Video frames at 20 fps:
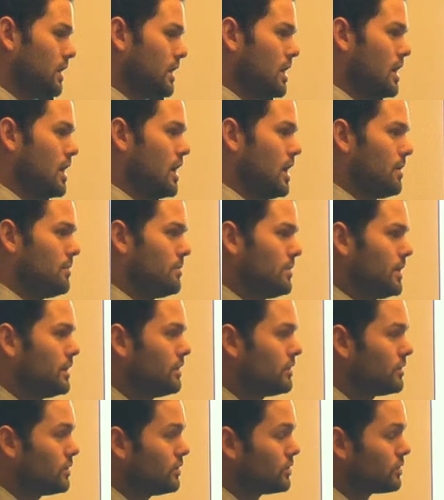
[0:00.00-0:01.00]

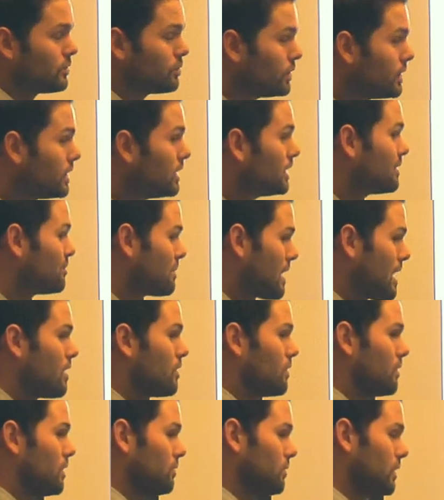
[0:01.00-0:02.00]
And so it's a really
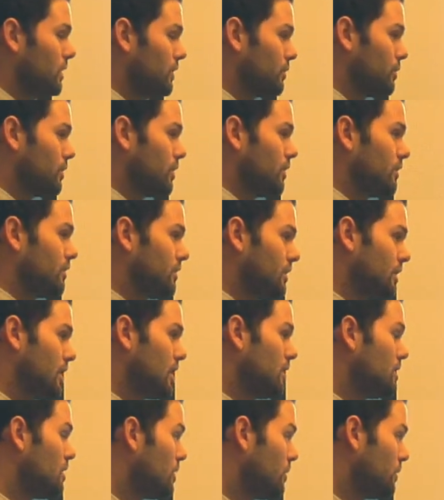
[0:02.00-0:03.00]
empowering resource. And
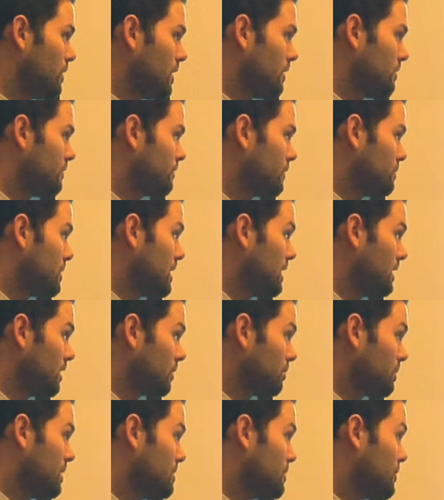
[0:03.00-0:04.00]
I know that for many
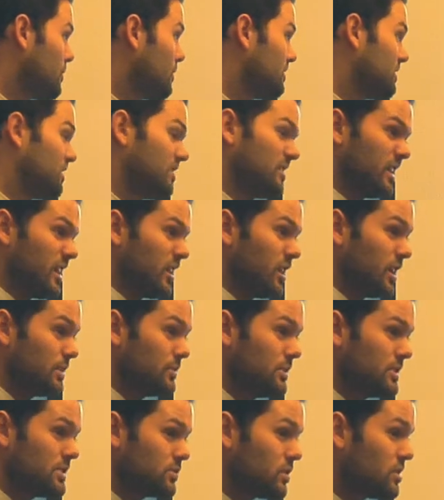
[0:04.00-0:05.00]
young people, it's a scary
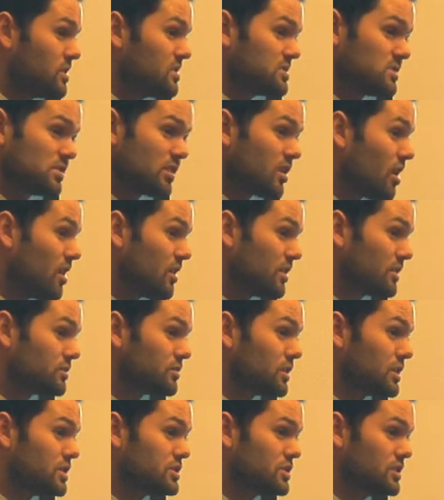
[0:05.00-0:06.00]
resource to call a
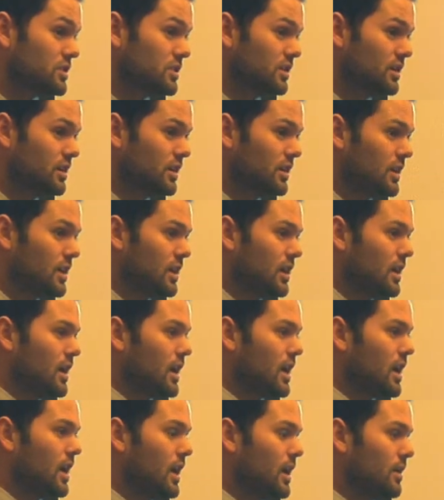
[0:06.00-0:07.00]
stranger.
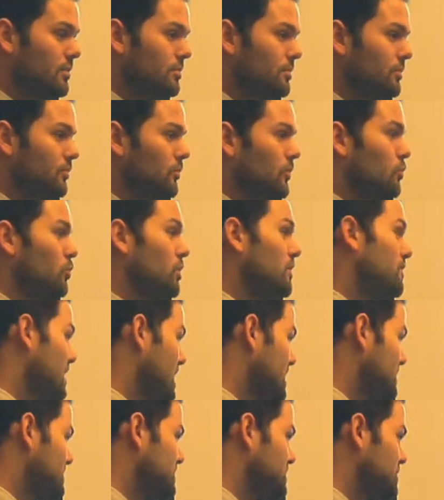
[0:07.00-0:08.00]
We've
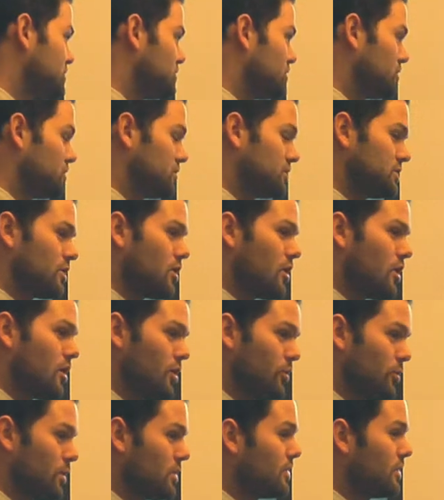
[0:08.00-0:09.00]
had teachers
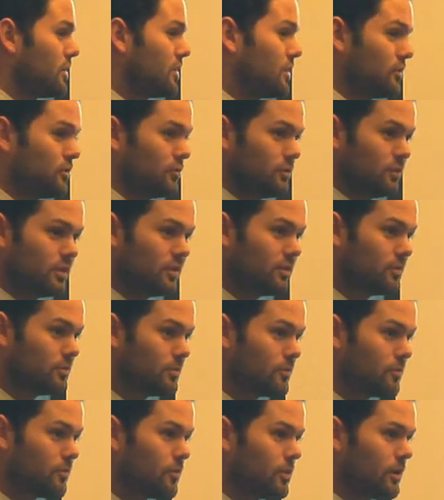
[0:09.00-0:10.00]
call with their students
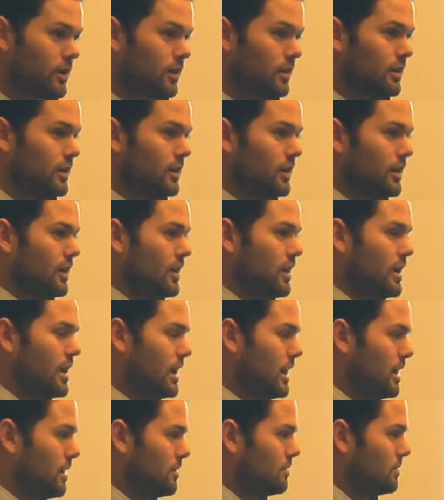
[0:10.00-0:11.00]
before,
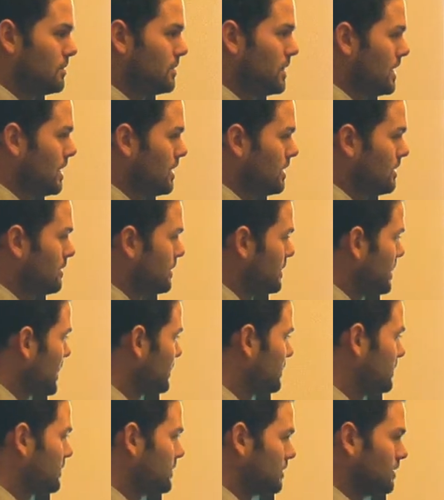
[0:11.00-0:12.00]
and
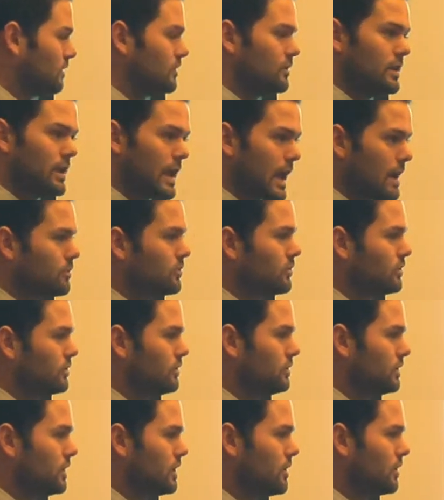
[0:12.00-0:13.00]
that's
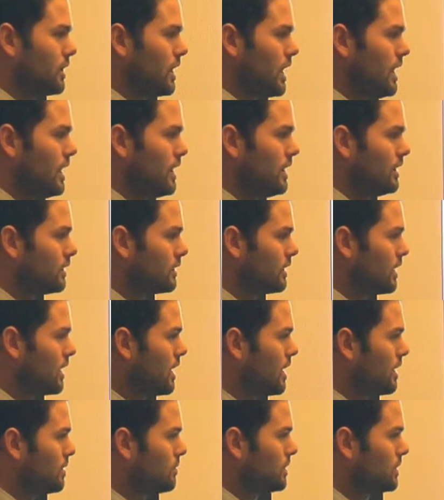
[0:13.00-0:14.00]
absolutely okay,
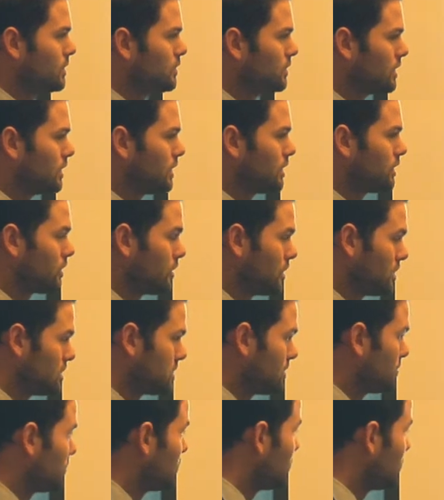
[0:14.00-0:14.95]
and you can encourage them